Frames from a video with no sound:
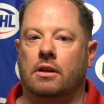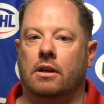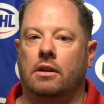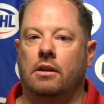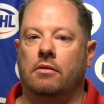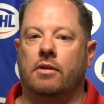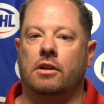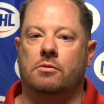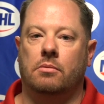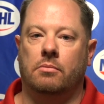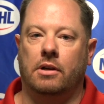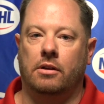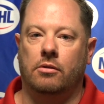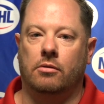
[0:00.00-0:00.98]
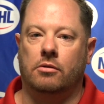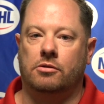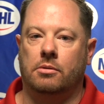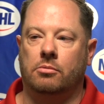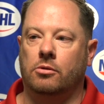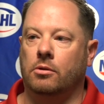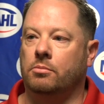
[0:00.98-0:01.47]
Uh, the investment by the
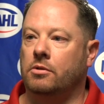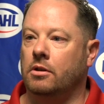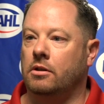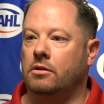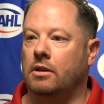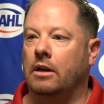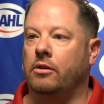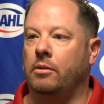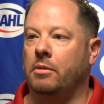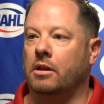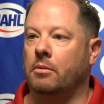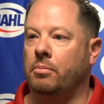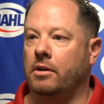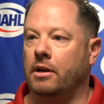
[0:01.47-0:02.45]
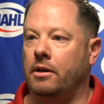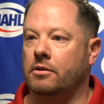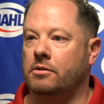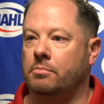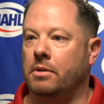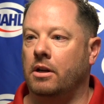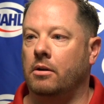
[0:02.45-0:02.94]
ownership group to, to, not only make the
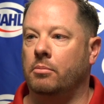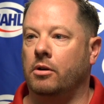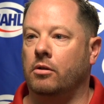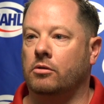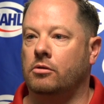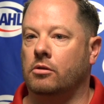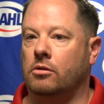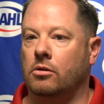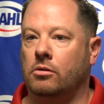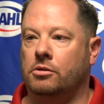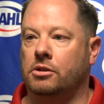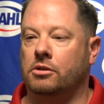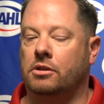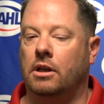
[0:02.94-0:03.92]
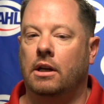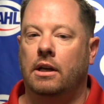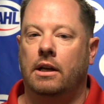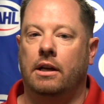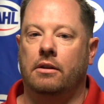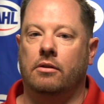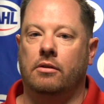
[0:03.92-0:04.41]
players better, but also the coaches
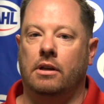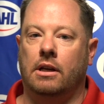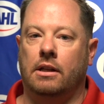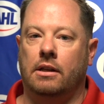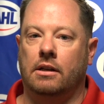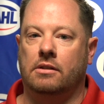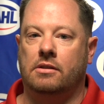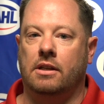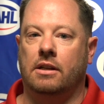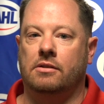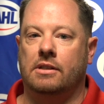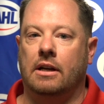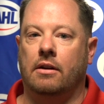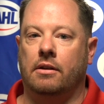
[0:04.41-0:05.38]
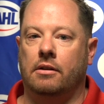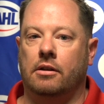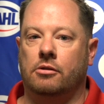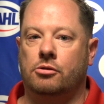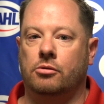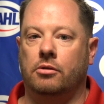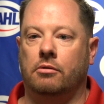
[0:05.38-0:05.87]
and the league. I think it stands out and,
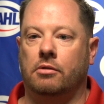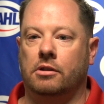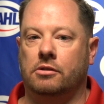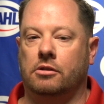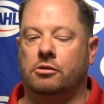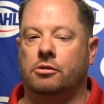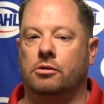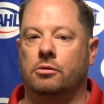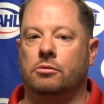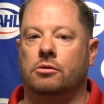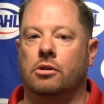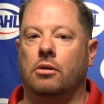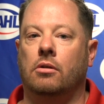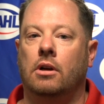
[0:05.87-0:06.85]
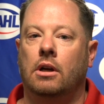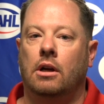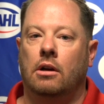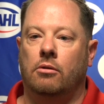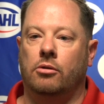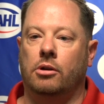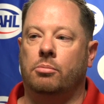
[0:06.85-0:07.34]
and truly rings us true. So,
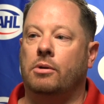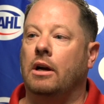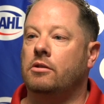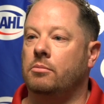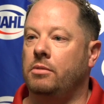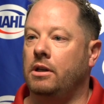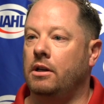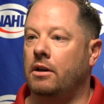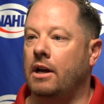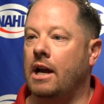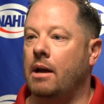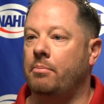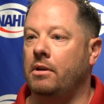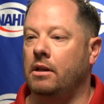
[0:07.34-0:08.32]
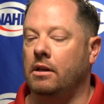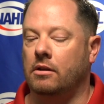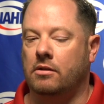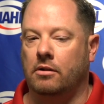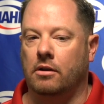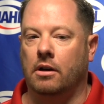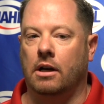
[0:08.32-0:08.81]
really proud to be here. Happy the
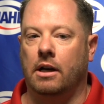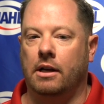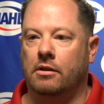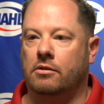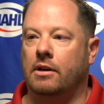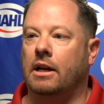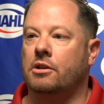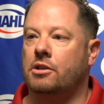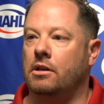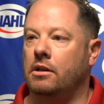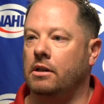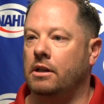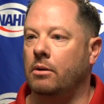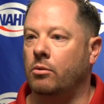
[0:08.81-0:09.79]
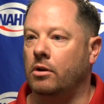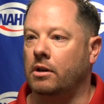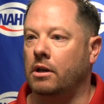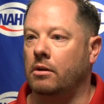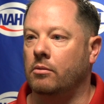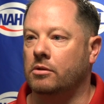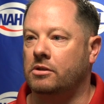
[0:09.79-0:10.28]
inter, uh, interaction and
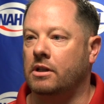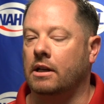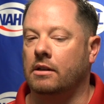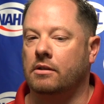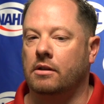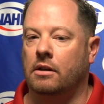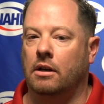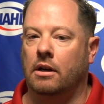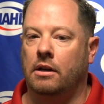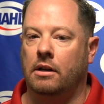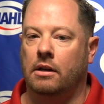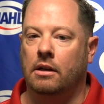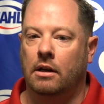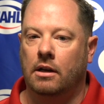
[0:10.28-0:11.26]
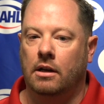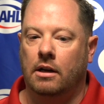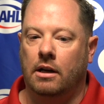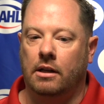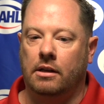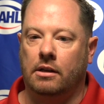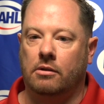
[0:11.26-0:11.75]
networking was second to none. And
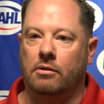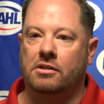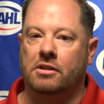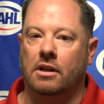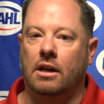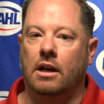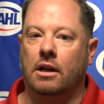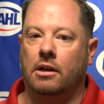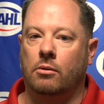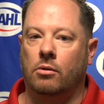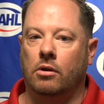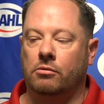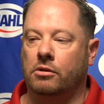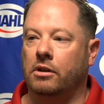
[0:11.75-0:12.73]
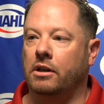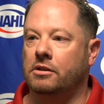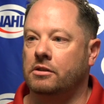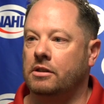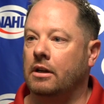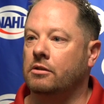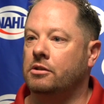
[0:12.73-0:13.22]
I think the rest of the hockey world
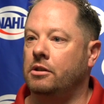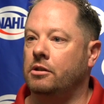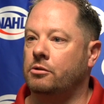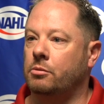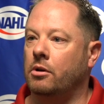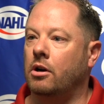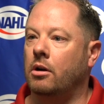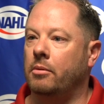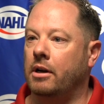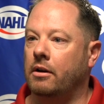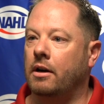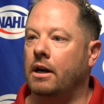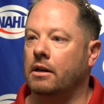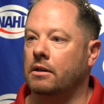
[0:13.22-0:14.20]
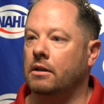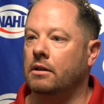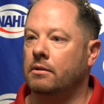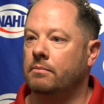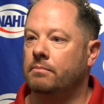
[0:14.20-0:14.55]
realizes how serious we are about our hockey.